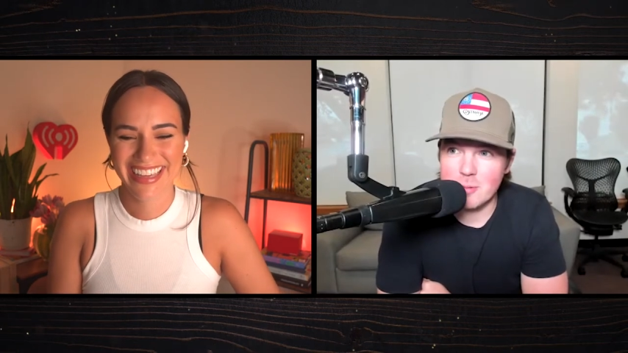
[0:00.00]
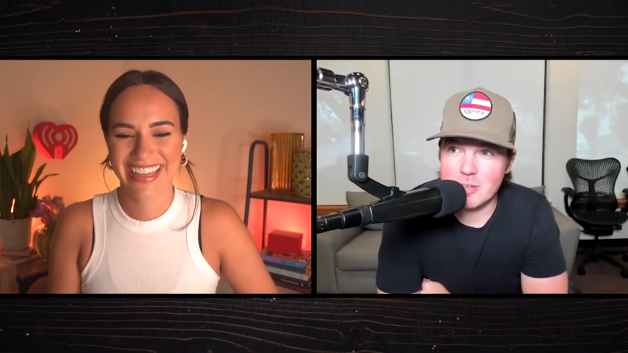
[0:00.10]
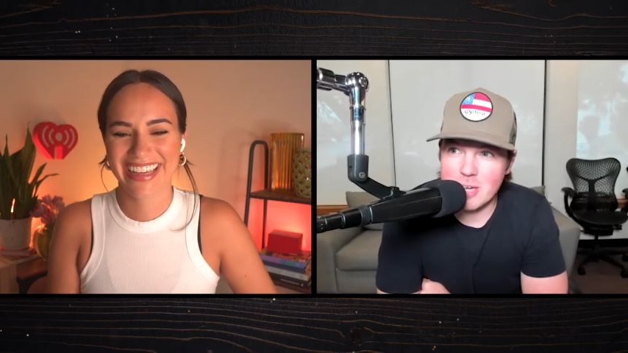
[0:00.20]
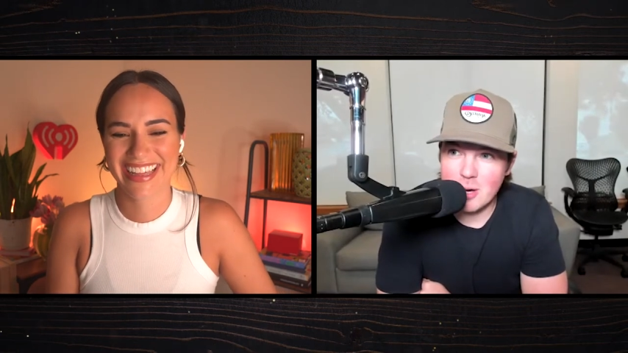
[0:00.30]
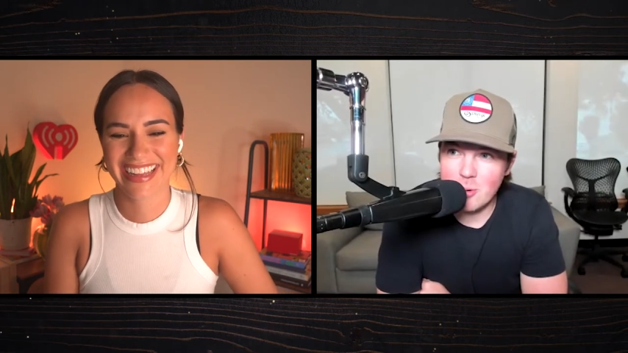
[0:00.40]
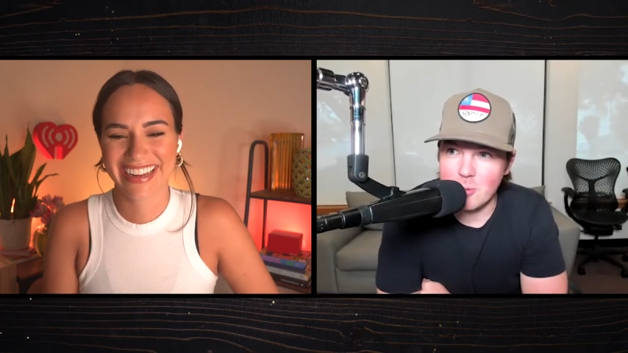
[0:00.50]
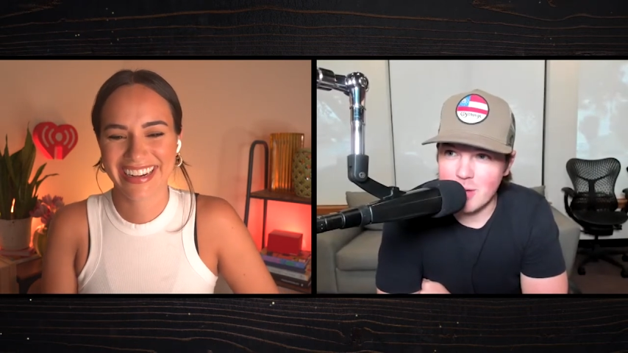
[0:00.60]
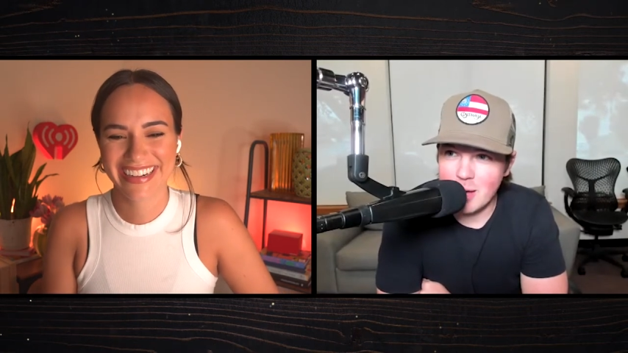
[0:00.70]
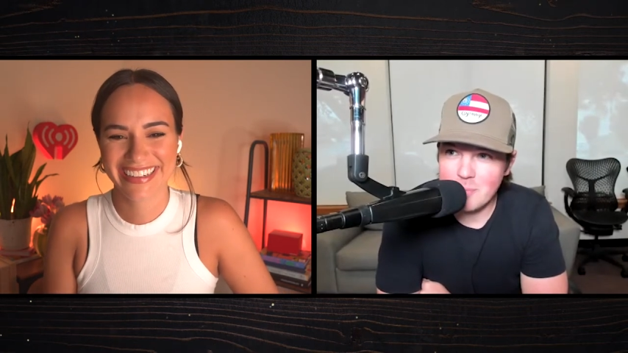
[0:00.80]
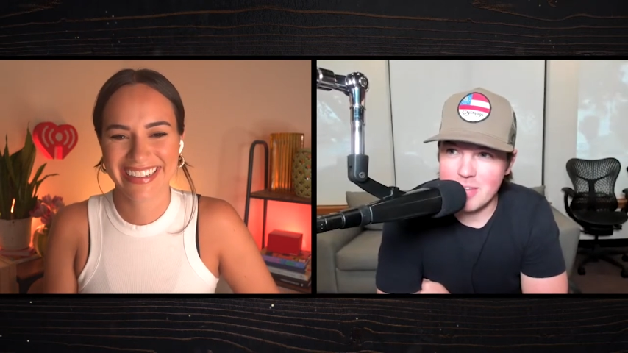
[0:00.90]
Speaker 1: was cold.
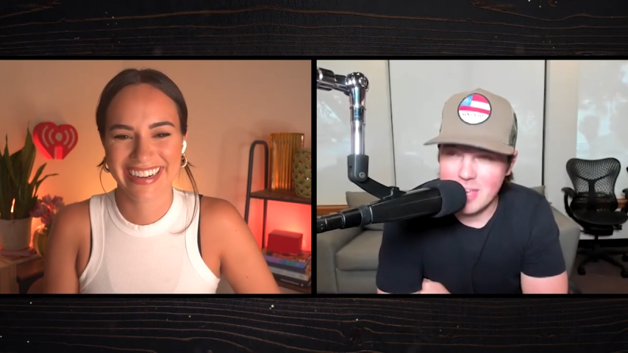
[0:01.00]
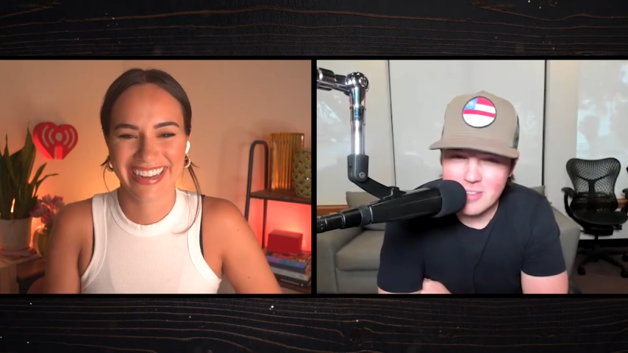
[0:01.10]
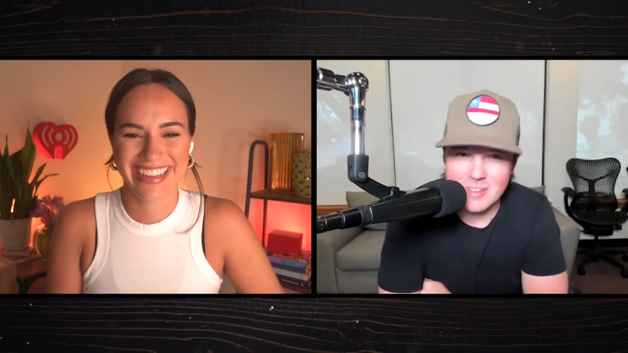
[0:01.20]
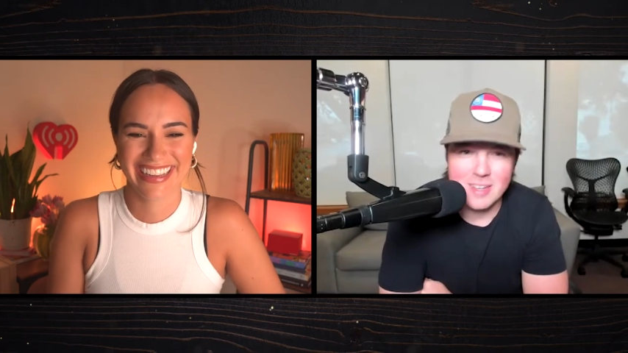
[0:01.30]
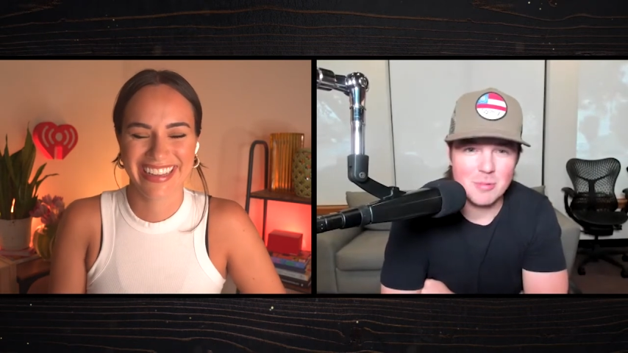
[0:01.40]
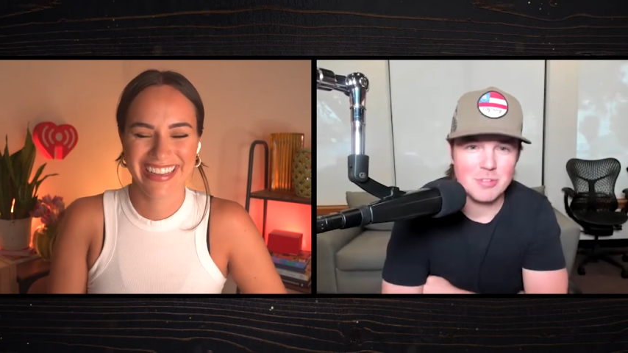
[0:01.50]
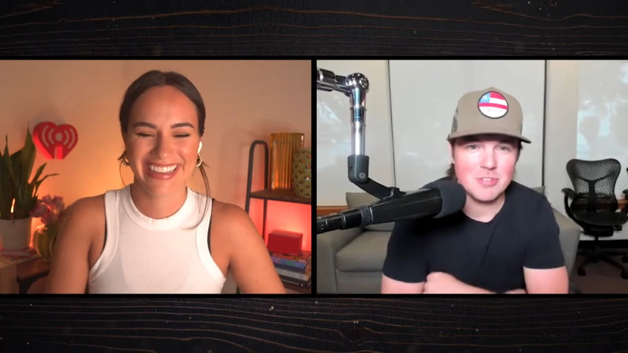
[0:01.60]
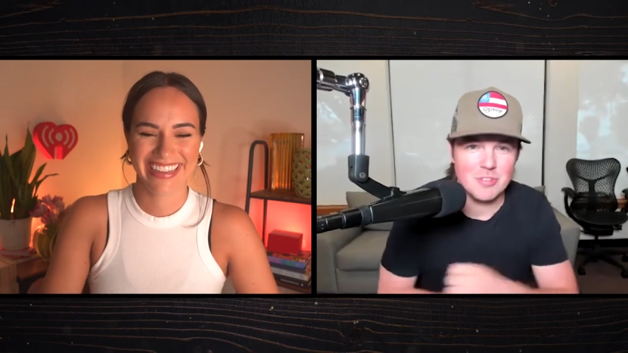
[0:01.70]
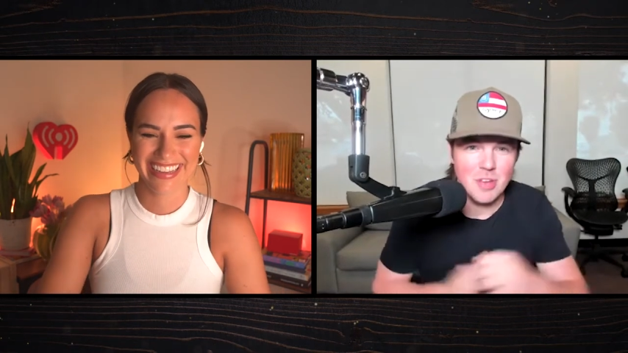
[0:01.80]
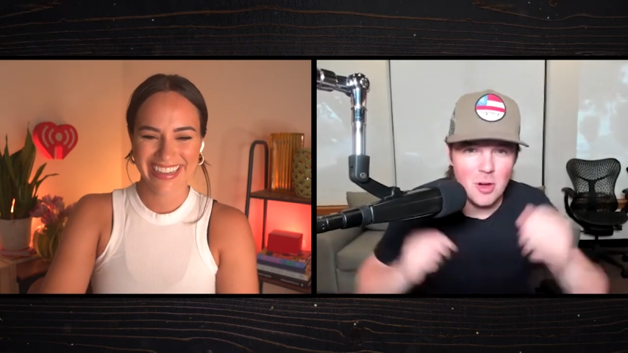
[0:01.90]
I'm telling you, it was
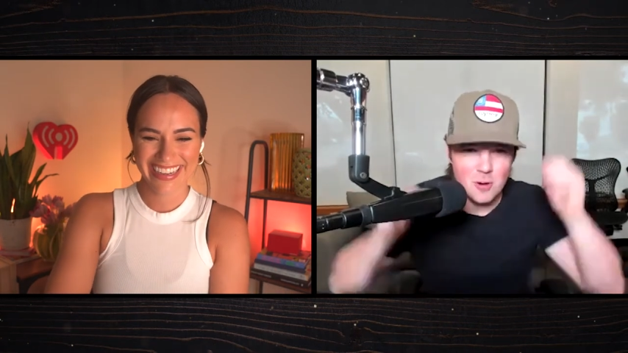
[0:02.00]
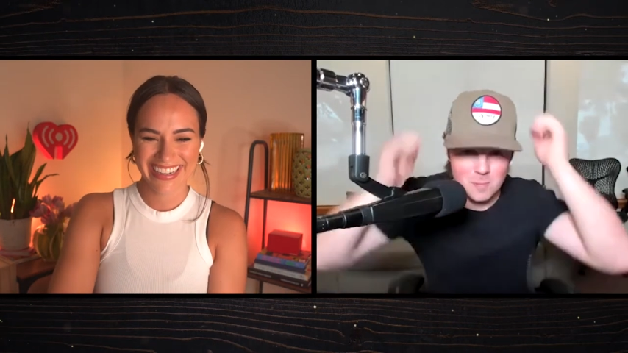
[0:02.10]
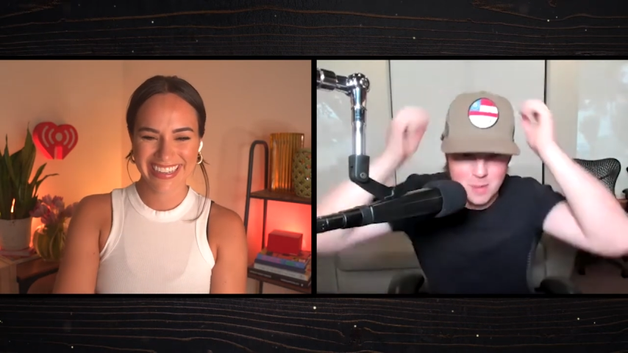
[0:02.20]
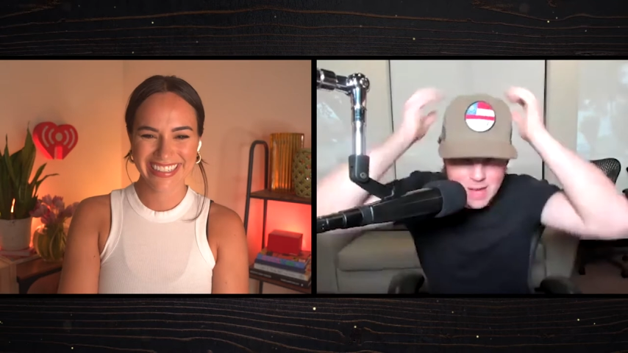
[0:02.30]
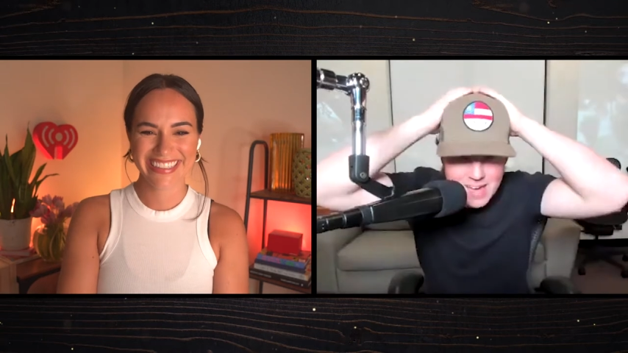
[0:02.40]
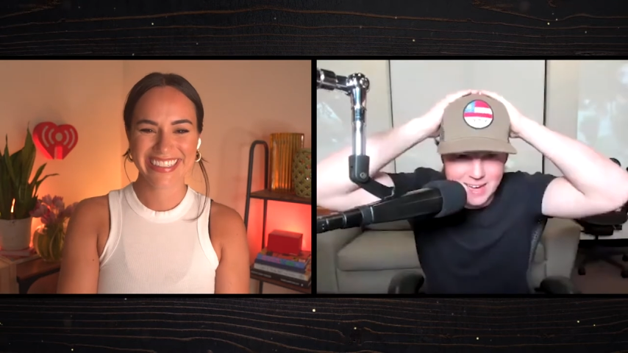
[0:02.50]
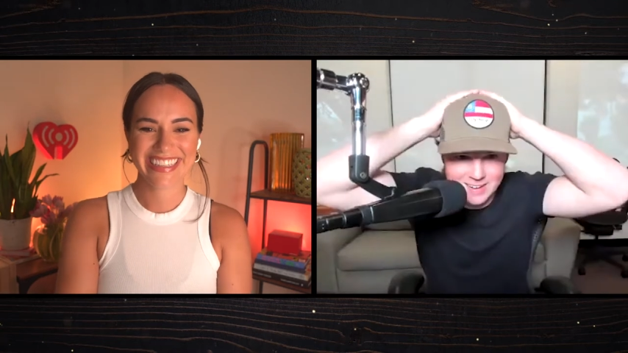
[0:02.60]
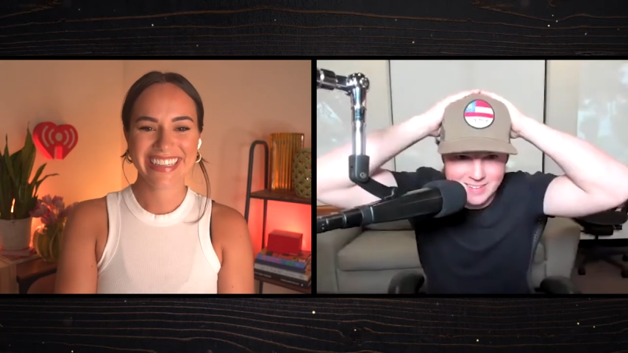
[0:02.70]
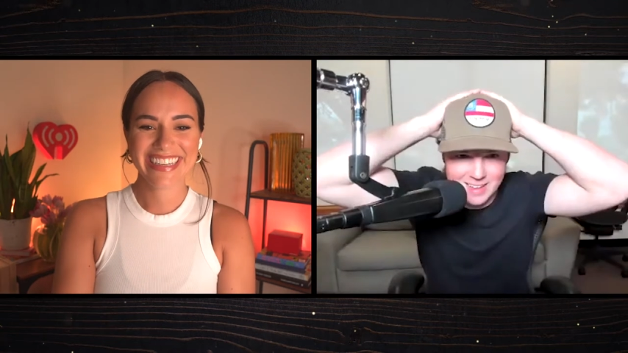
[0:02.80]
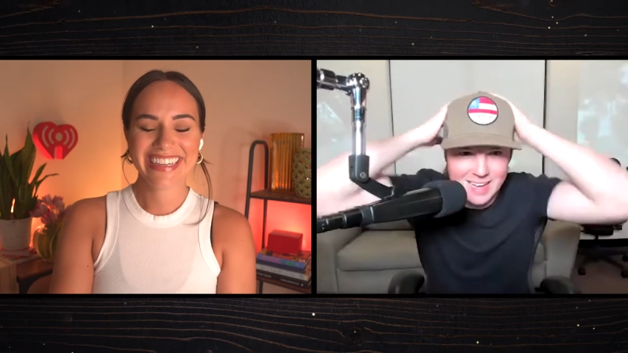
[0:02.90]
so
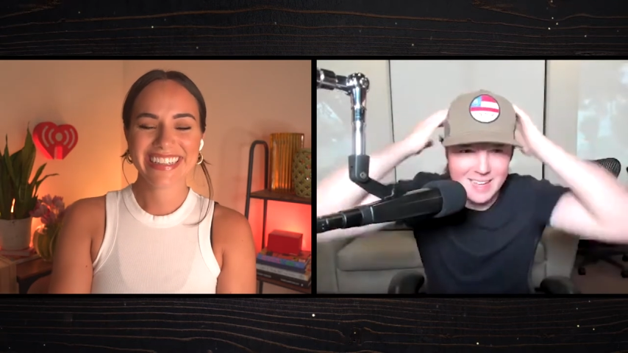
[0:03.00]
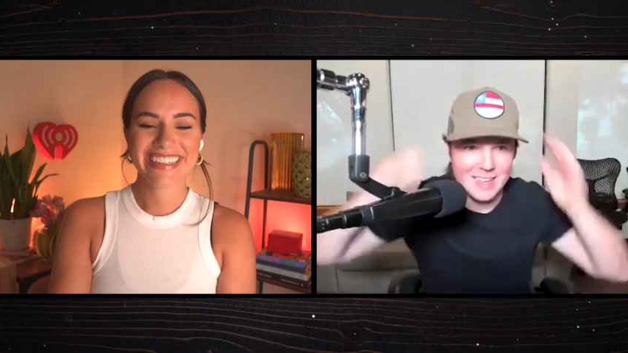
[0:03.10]
bad. Like,